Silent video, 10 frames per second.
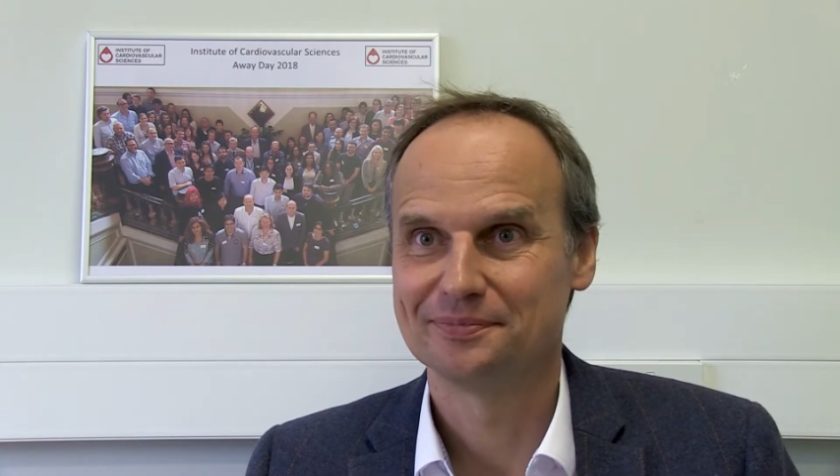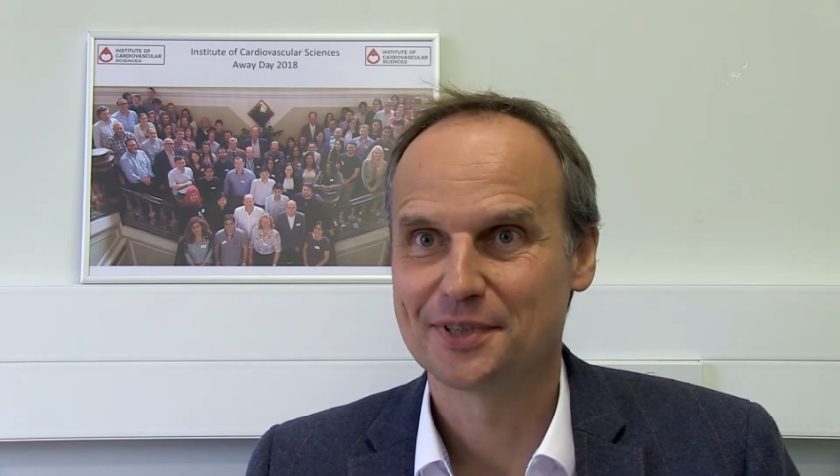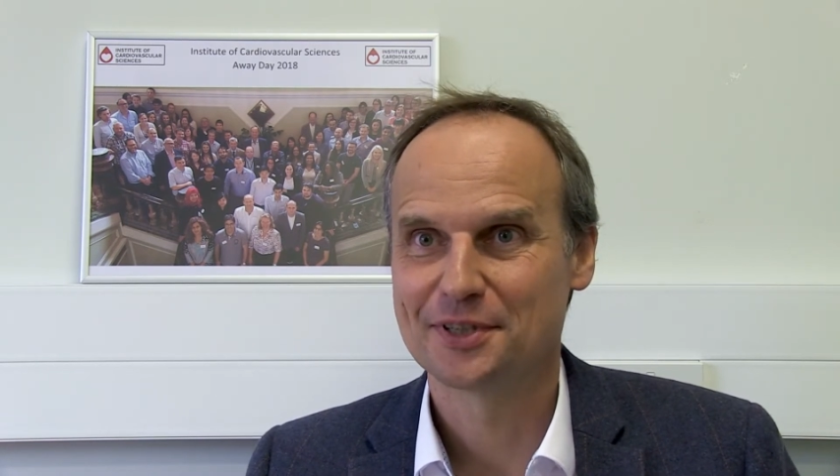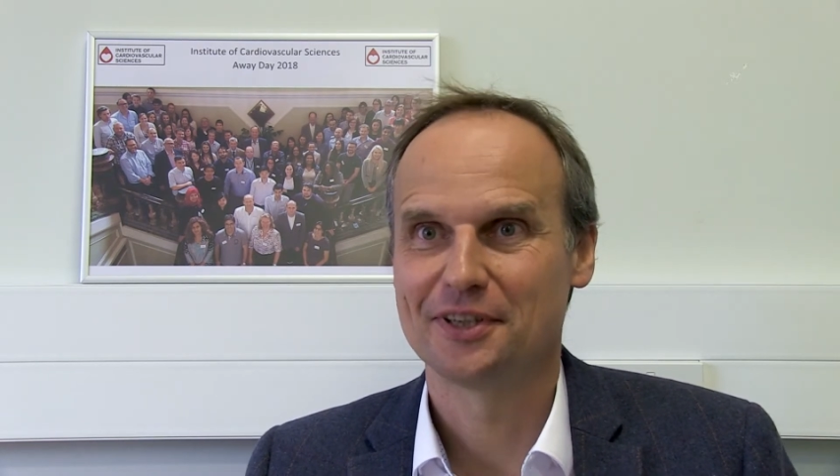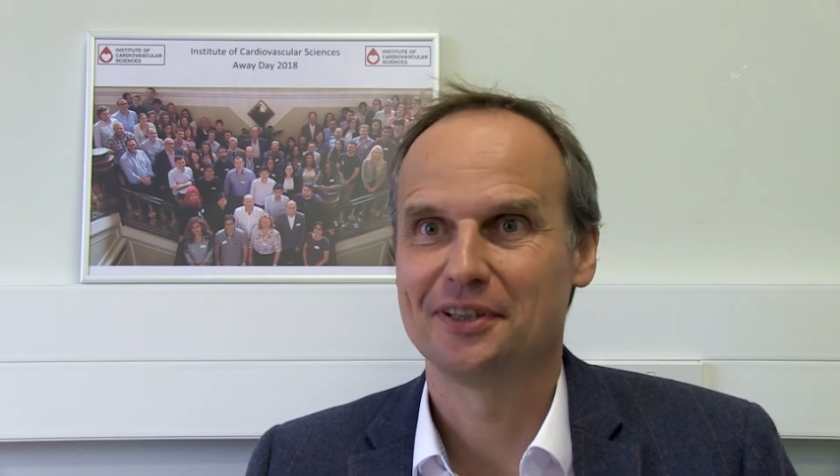
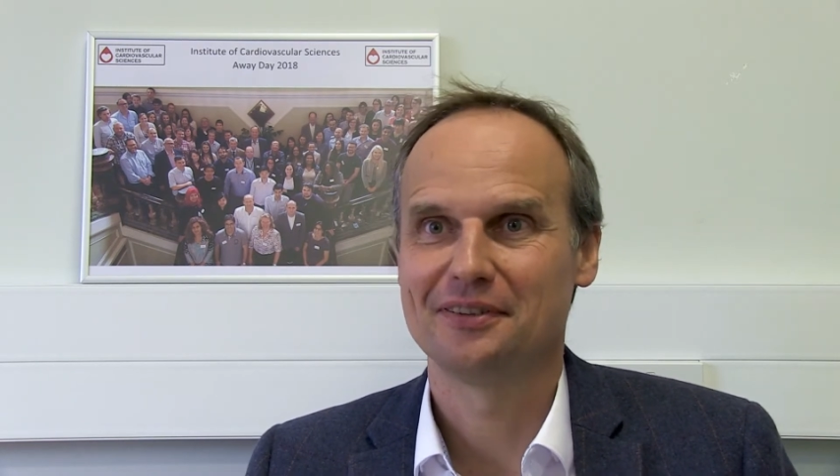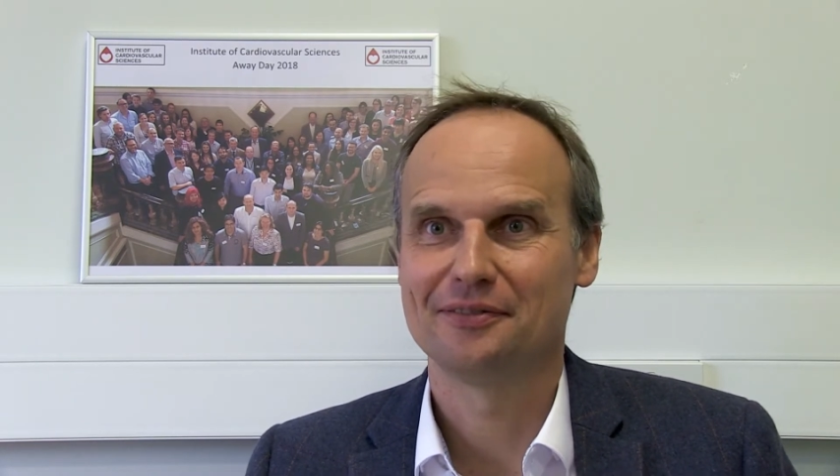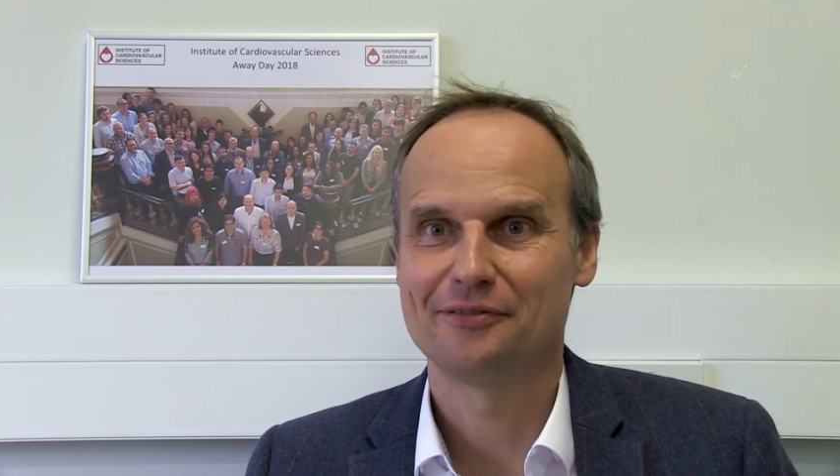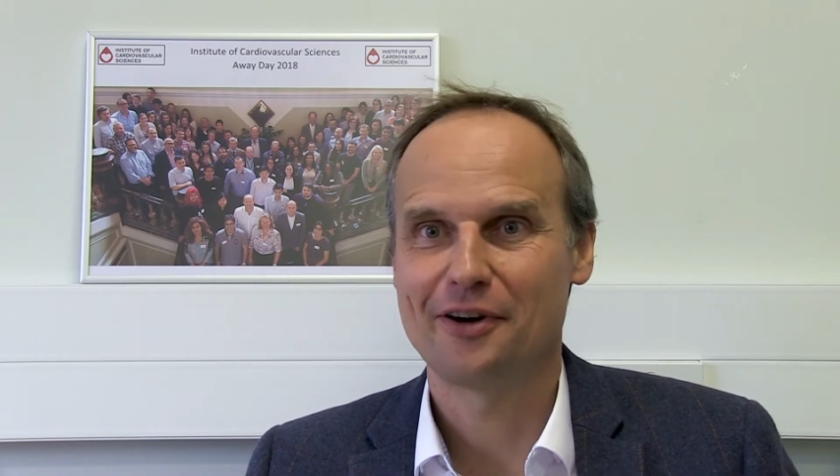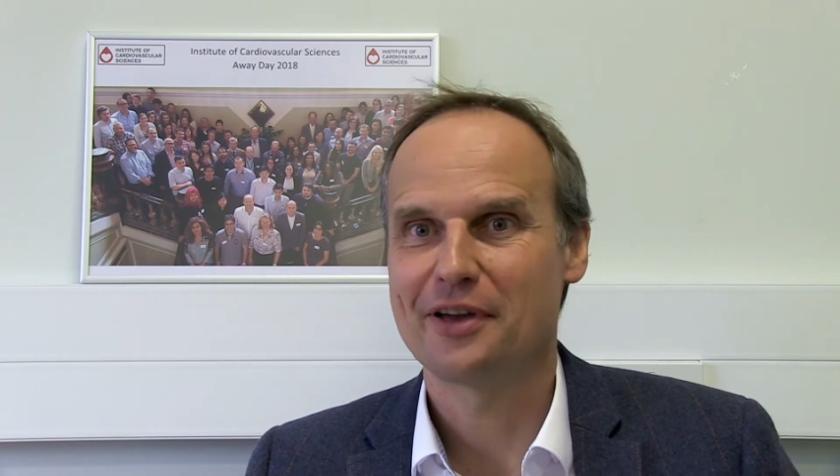still
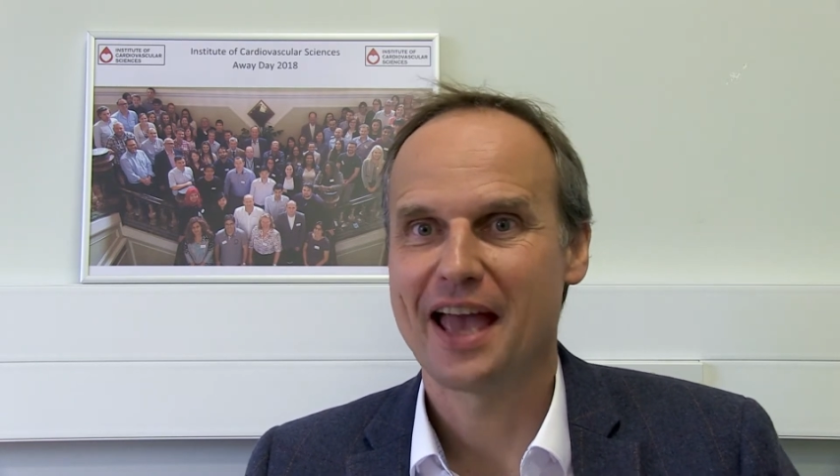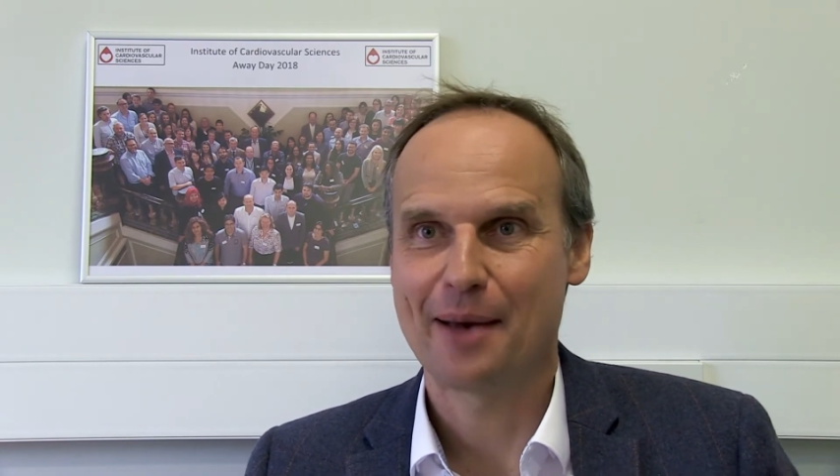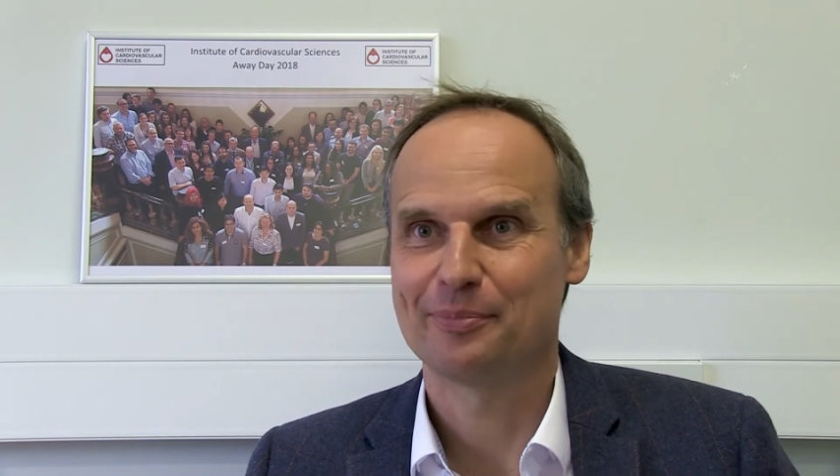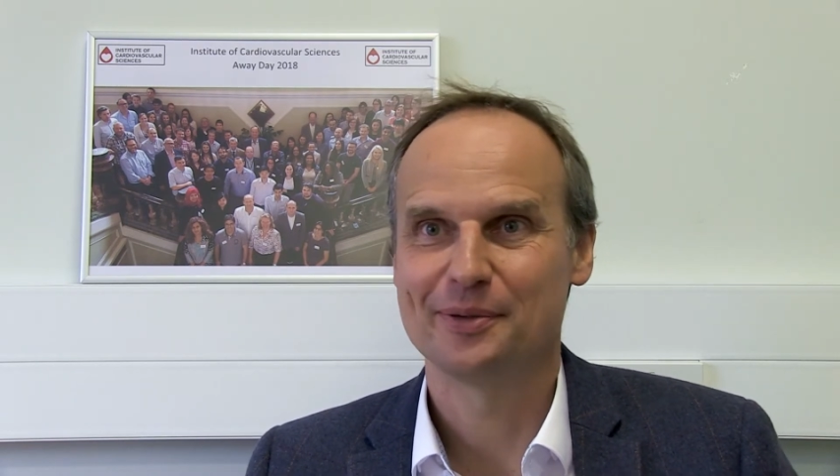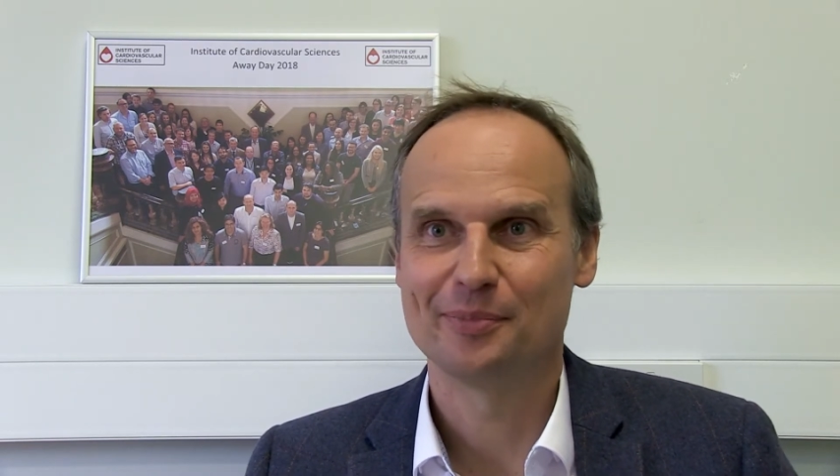very
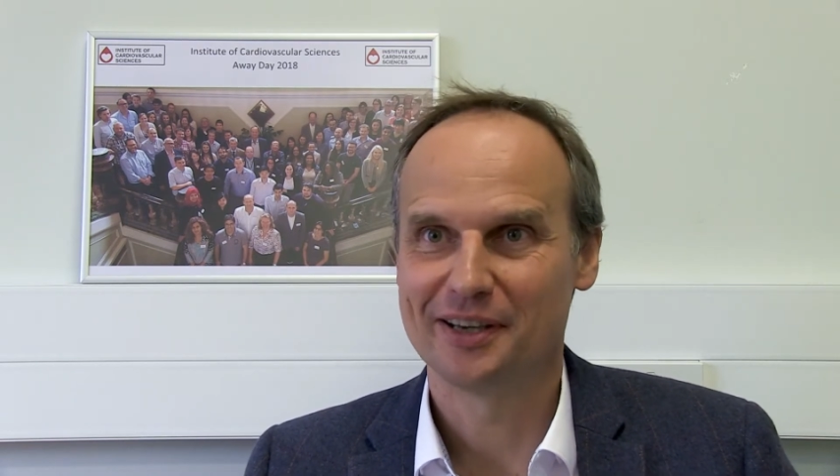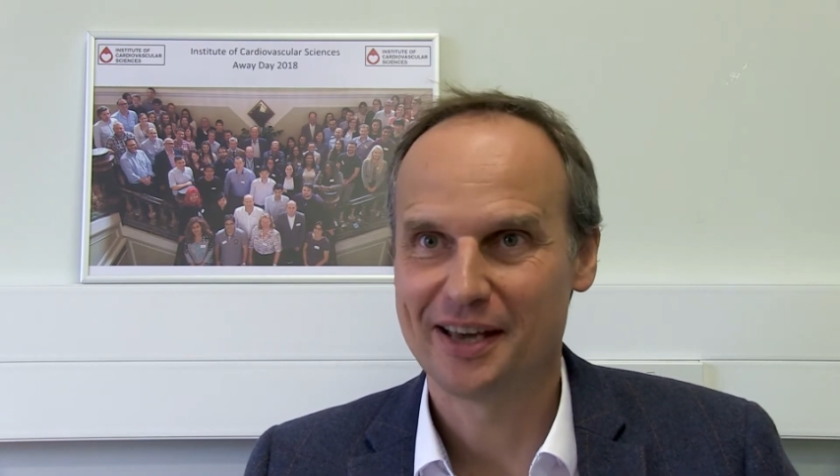happy by